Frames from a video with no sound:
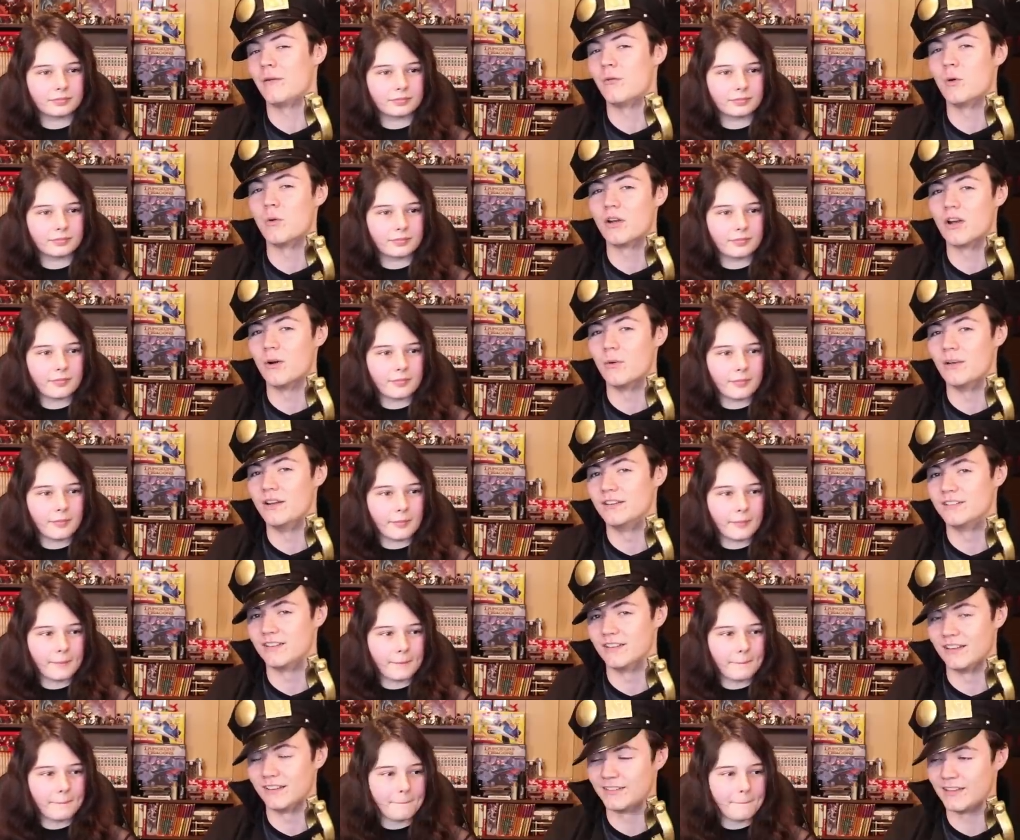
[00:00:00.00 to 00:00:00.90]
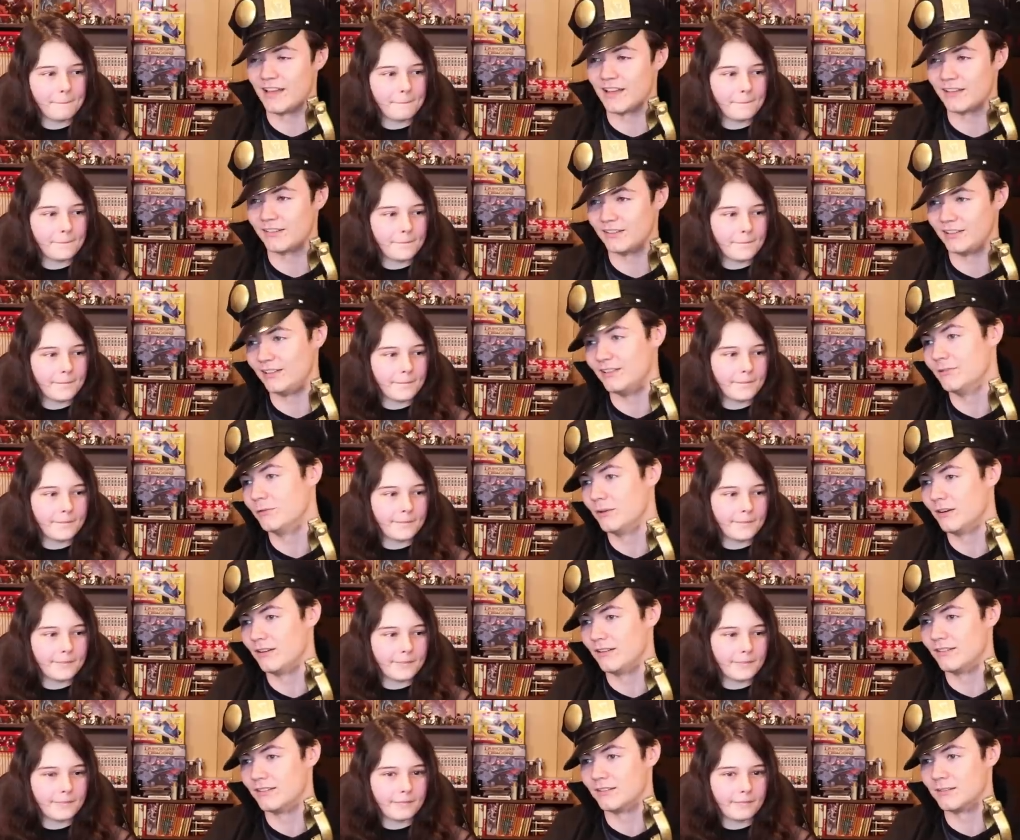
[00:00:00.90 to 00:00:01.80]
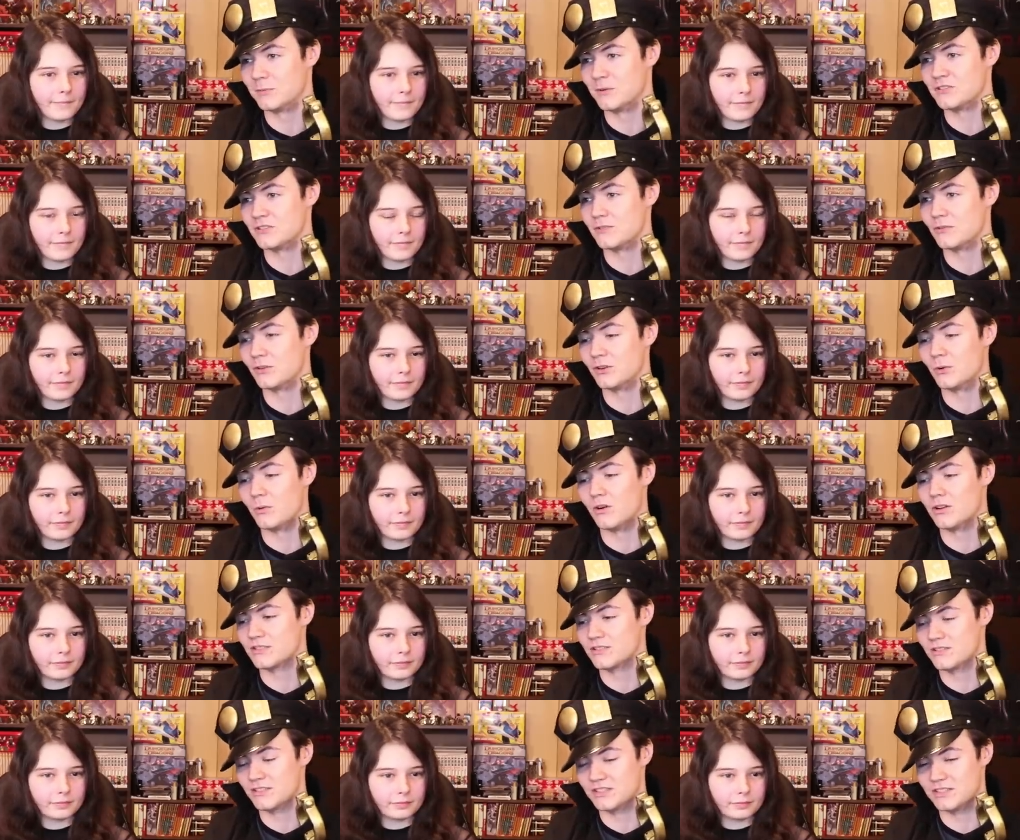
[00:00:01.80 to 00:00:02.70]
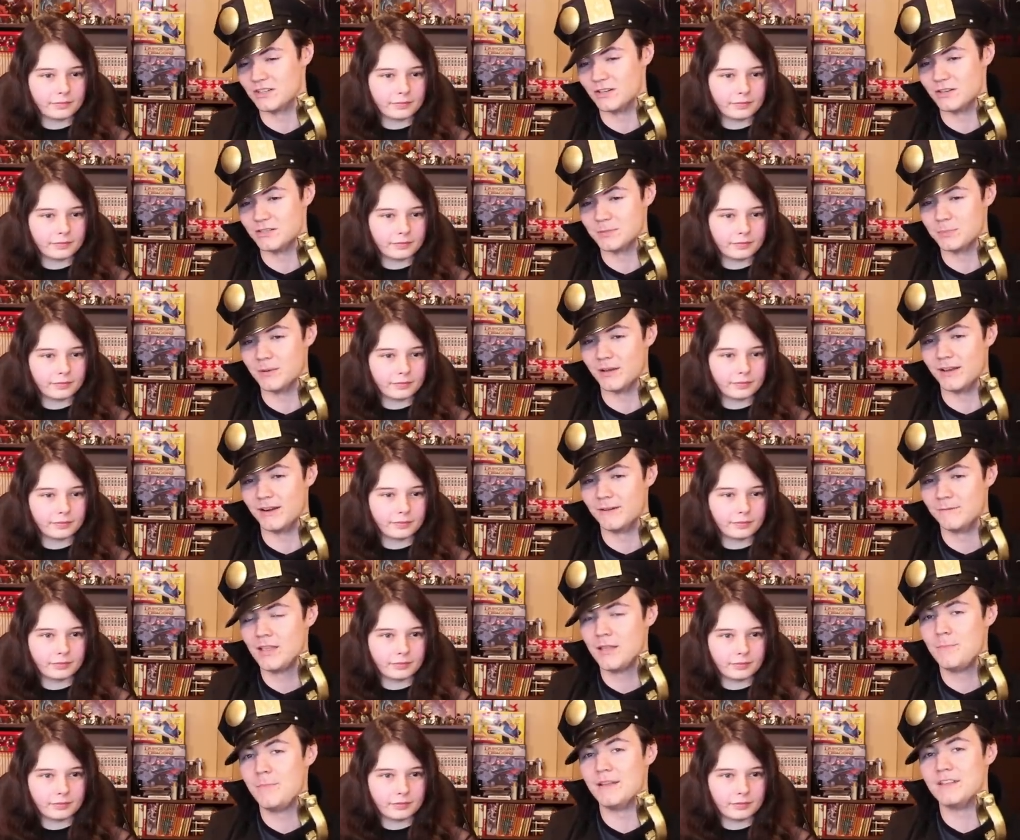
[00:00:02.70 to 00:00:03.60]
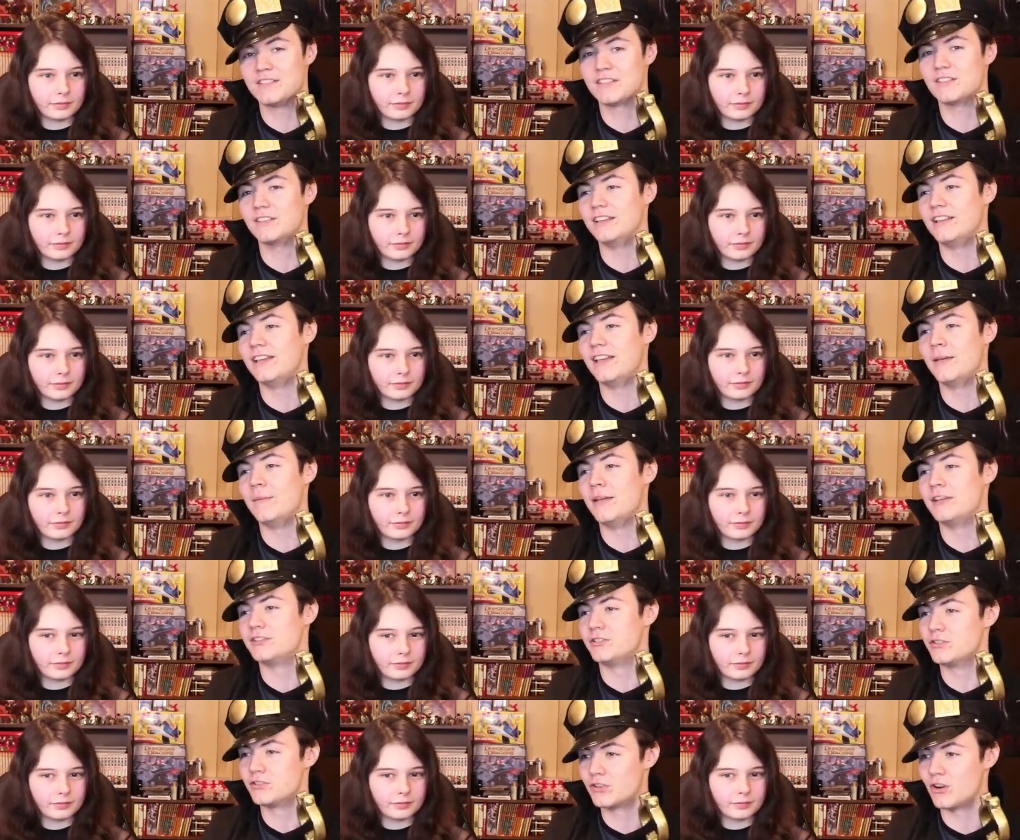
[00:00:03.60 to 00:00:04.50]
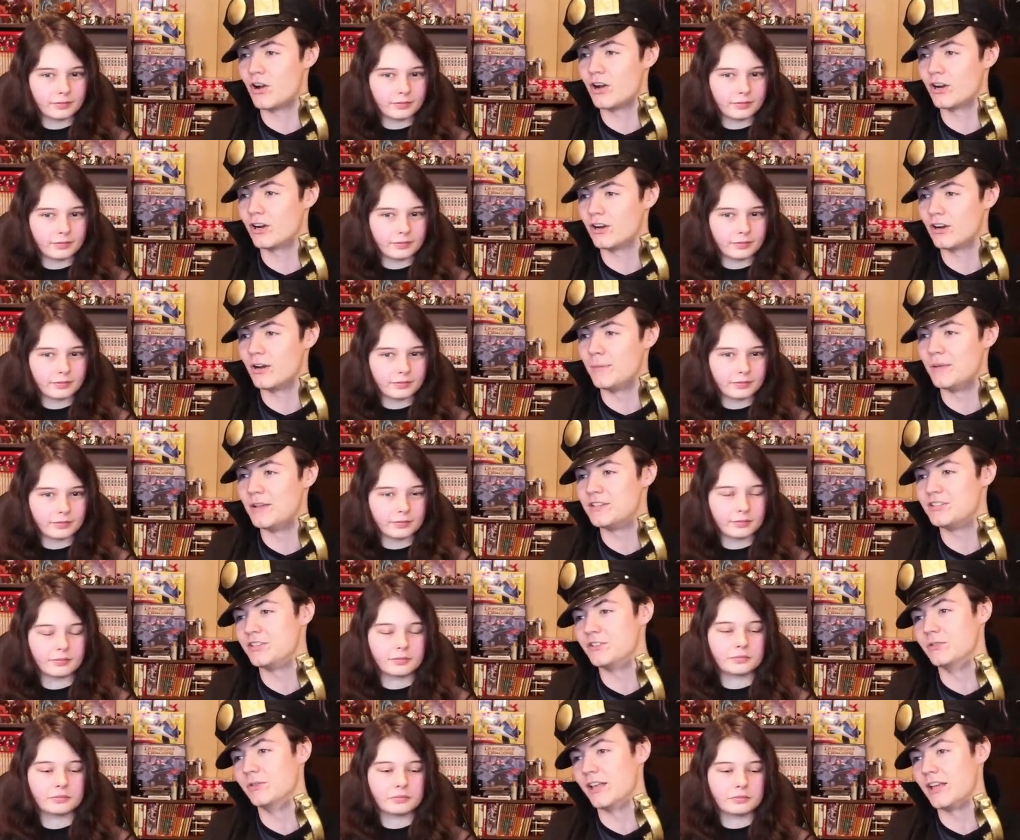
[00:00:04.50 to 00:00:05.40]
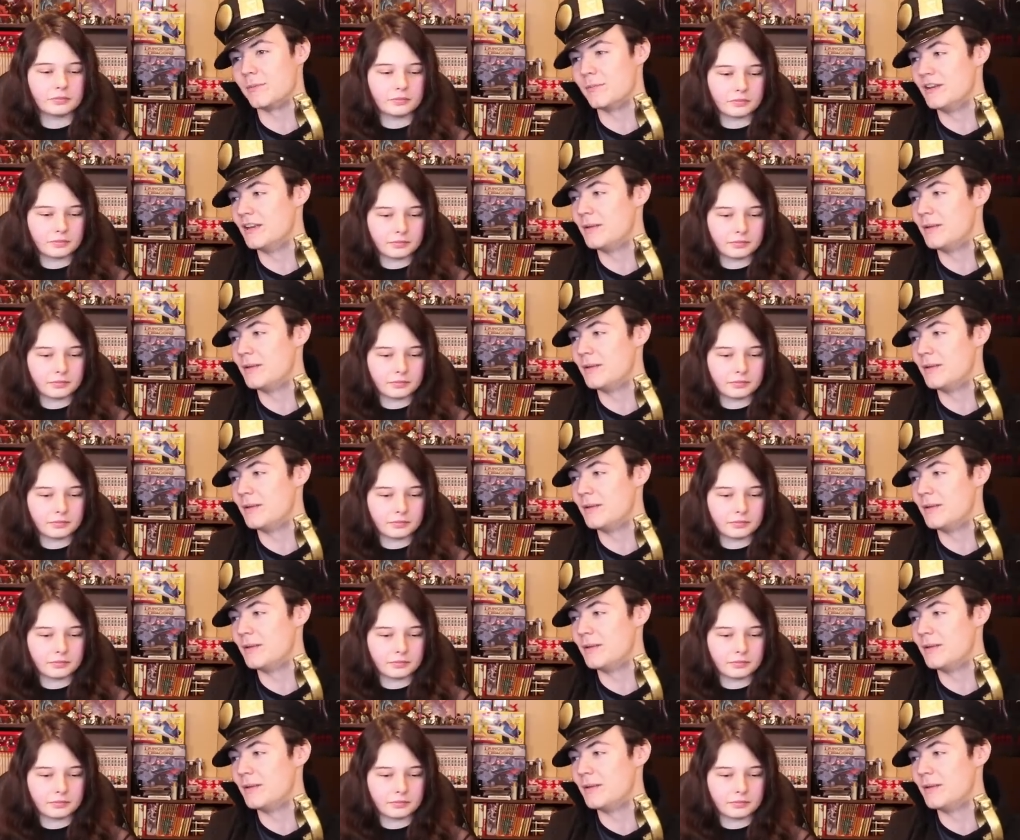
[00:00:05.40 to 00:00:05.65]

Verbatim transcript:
Speaker 1: I won't go into exactly what it is, especially if you're gonna watch the series. But basically, it makes you stronger. It makes you like